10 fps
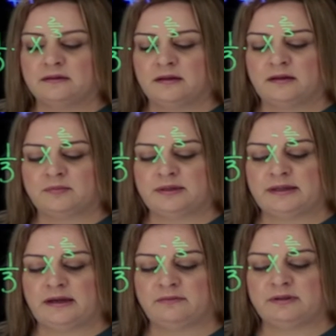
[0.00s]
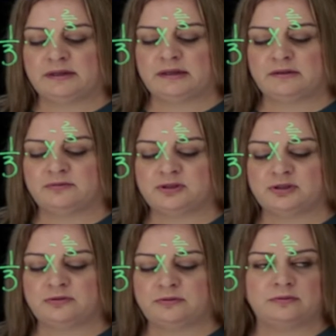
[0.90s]
I'm going to have negative
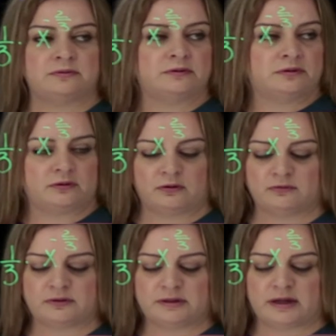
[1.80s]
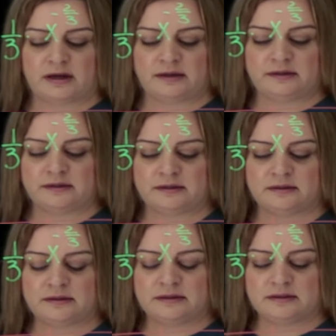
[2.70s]
2 over 9
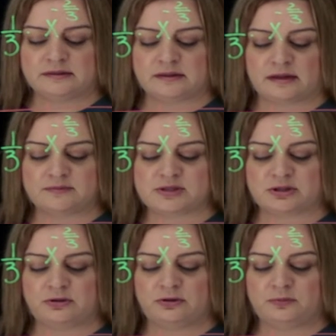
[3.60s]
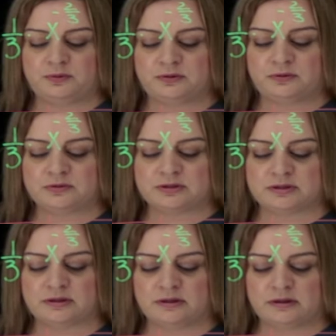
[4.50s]
times cube root
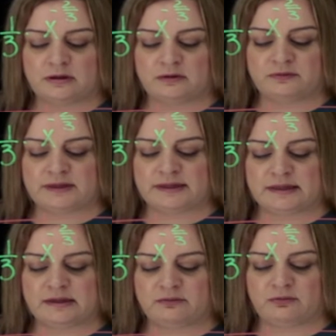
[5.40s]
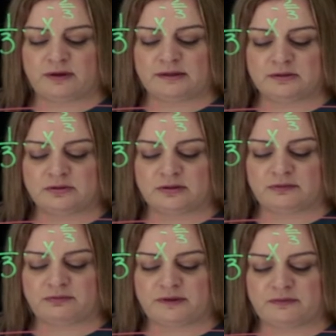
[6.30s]
of negative 1 to the
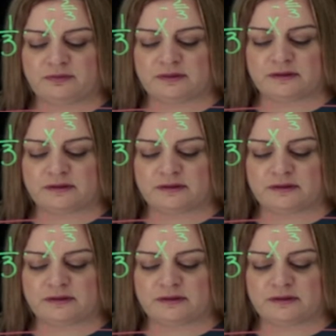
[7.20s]
5th